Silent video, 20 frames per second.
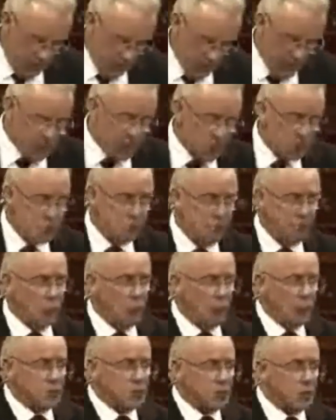But just
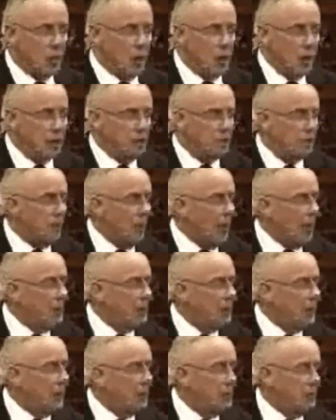putting aside the
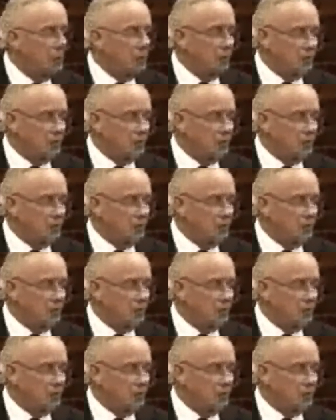blaming